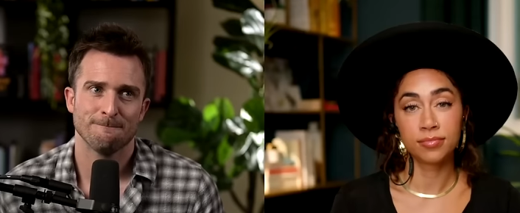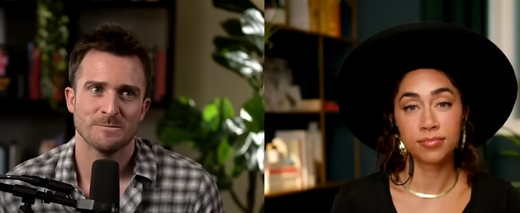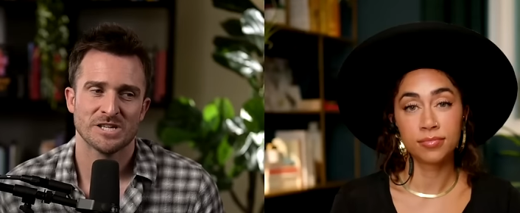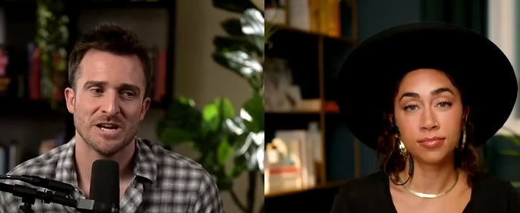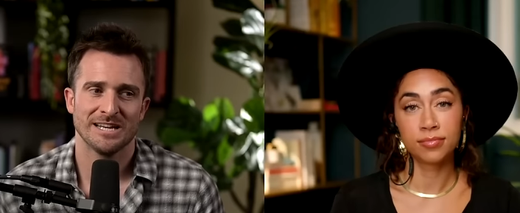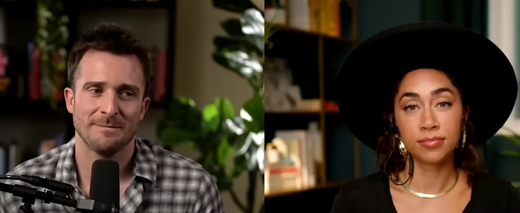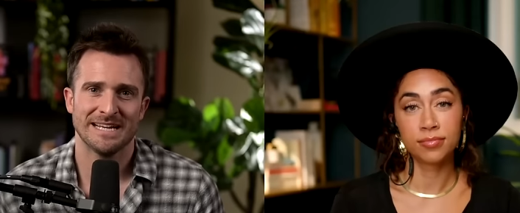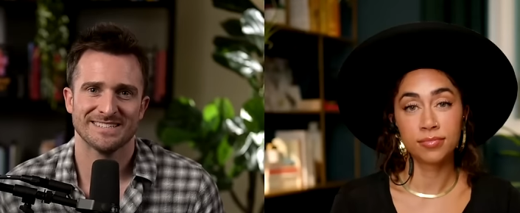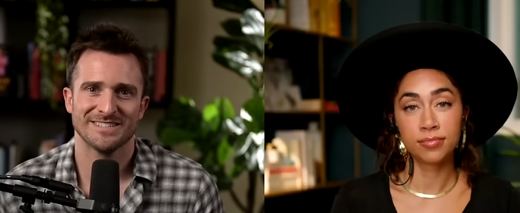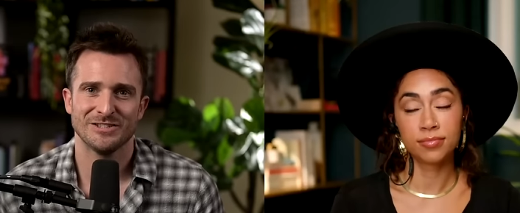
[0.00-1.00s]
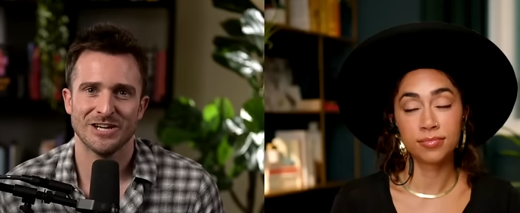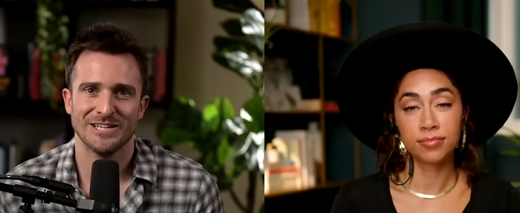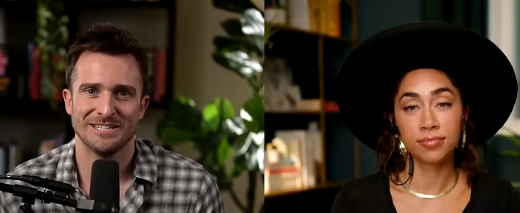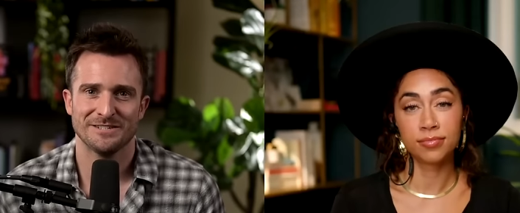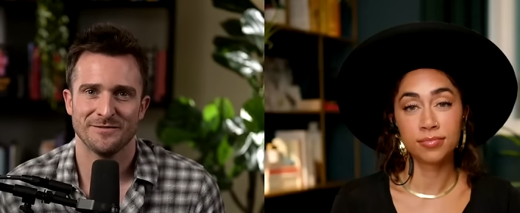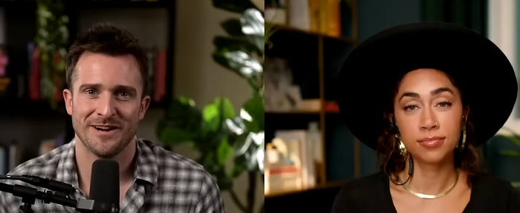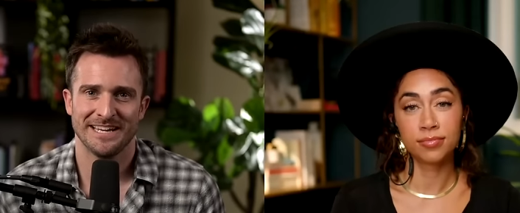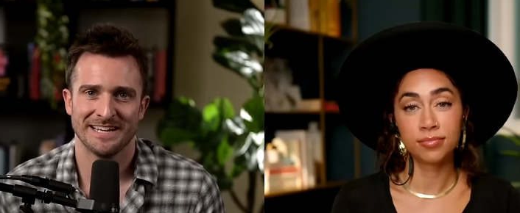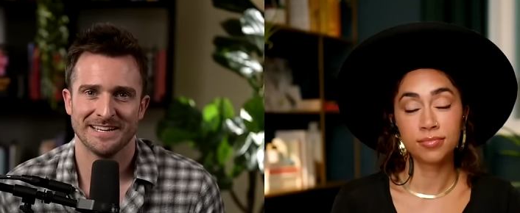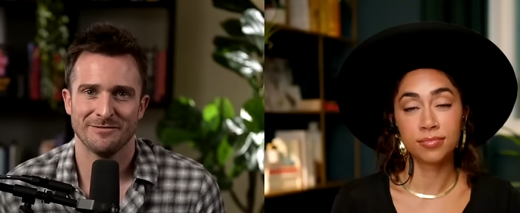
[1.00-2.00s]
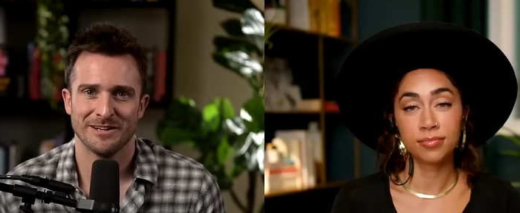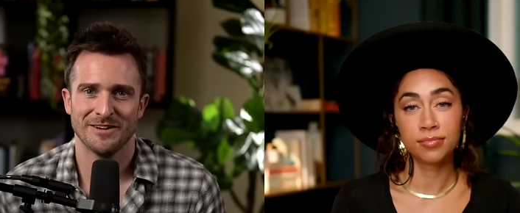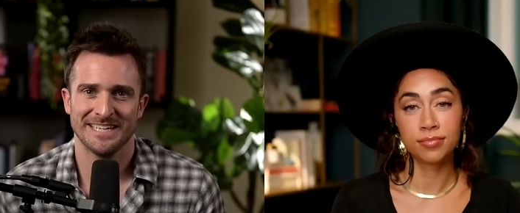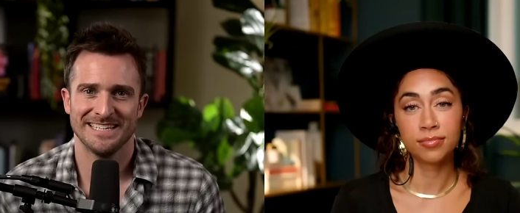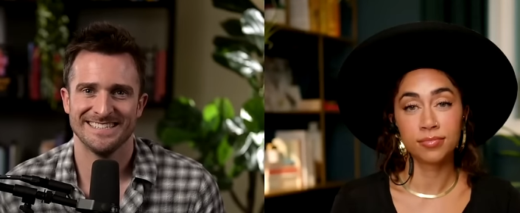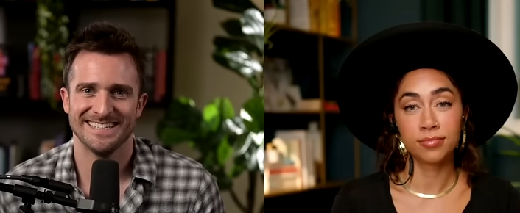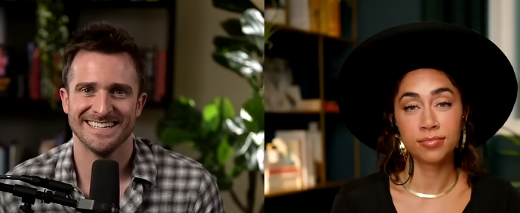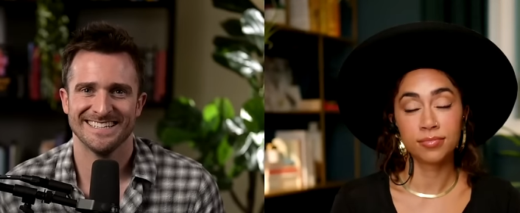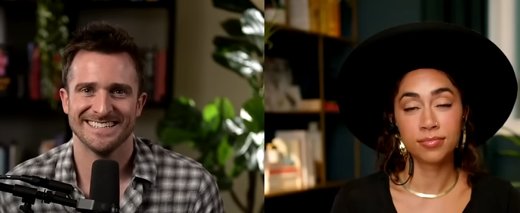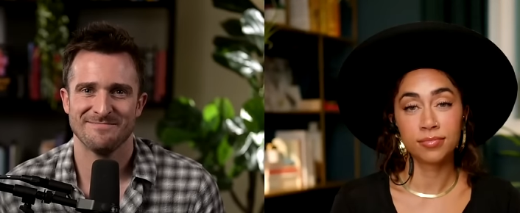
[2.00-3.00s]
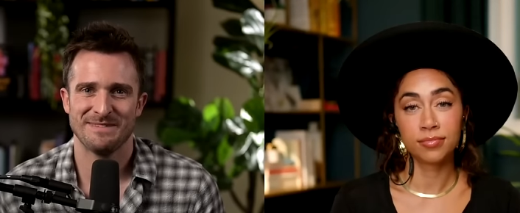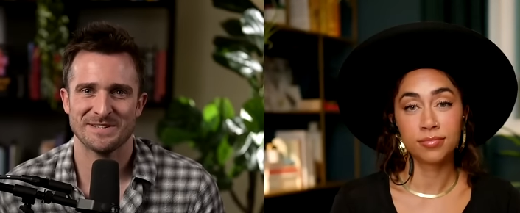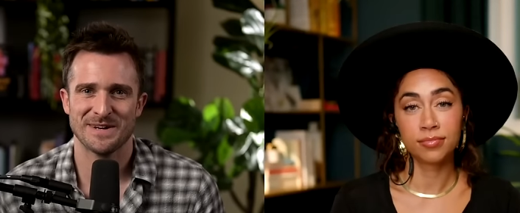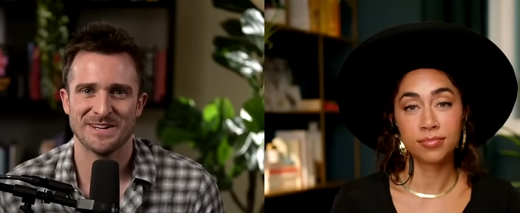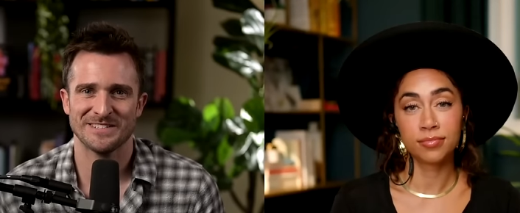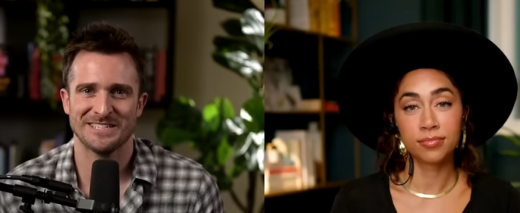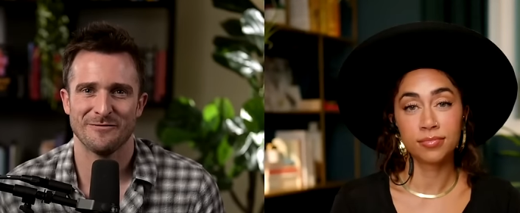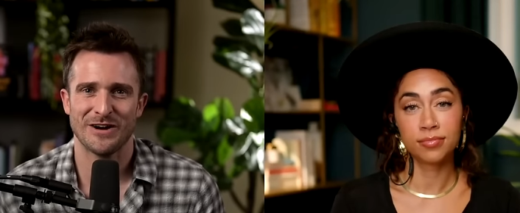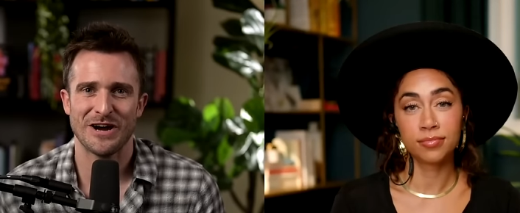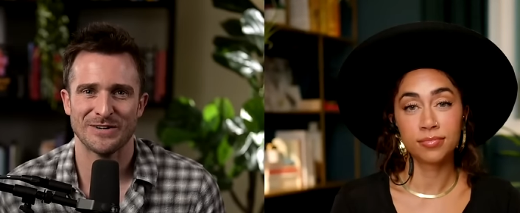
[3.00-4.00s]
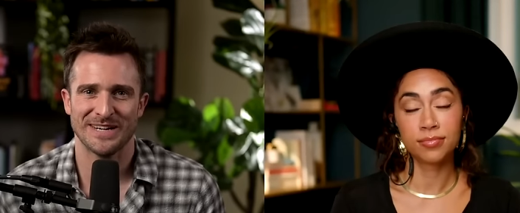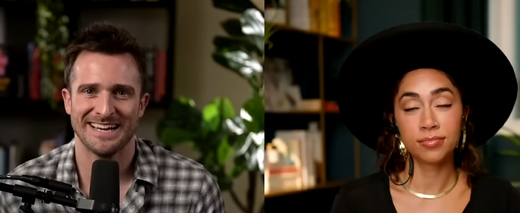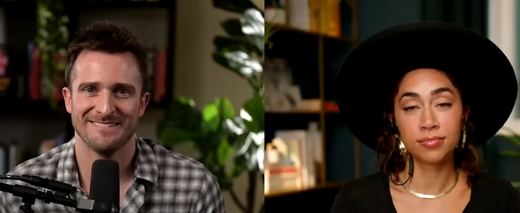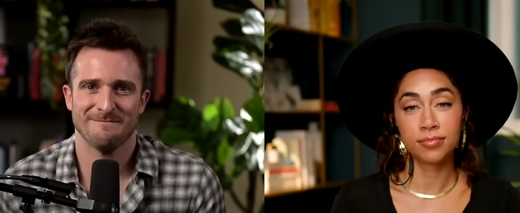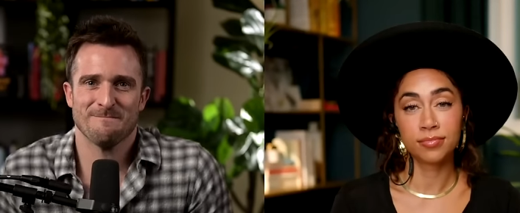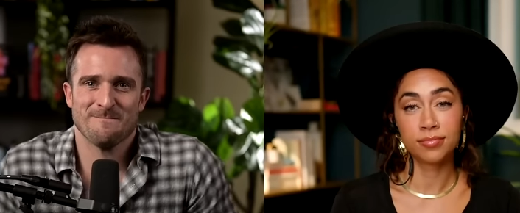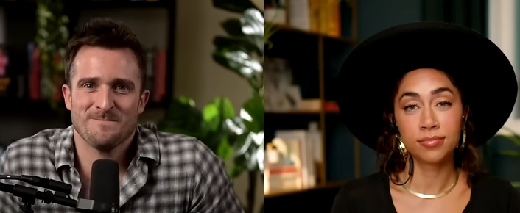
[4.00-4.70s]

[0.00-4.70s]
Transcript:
Speaker 1: certainly makes the journey to finding love a lot easier it means we're not deferring